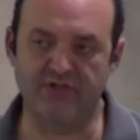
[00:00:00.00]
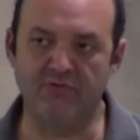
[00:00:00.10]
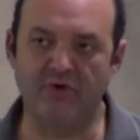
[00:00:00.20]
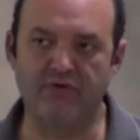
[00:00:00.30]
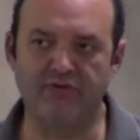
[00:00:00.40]
a
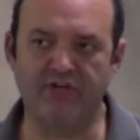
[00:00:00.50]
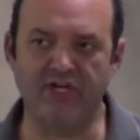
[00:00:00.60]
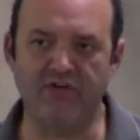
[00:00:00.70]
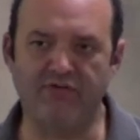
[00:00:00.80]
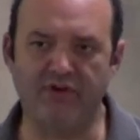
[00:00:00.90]

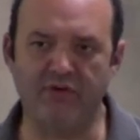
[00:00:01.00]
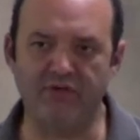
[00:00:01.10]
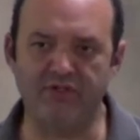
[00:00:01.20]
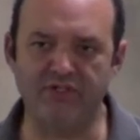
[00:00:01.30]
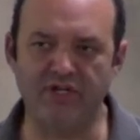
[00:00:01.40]
motif that
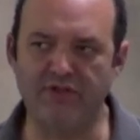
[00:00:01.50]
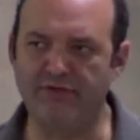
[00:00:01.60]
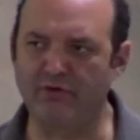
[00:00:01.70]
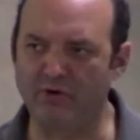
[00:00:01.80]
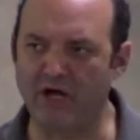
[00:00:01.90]
we see
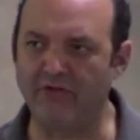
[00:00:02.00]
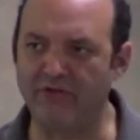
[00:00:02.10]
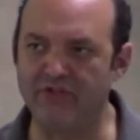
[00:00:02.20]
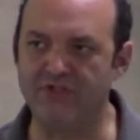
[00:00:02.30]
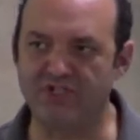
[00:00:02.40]

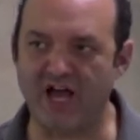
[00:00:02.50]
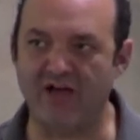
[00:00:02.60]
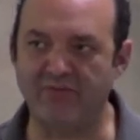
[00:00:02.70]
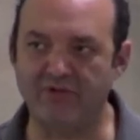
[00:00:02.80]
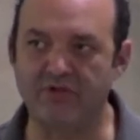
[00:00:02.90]
throughout these
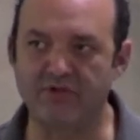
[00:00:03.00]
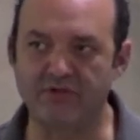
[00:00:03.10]
chapters.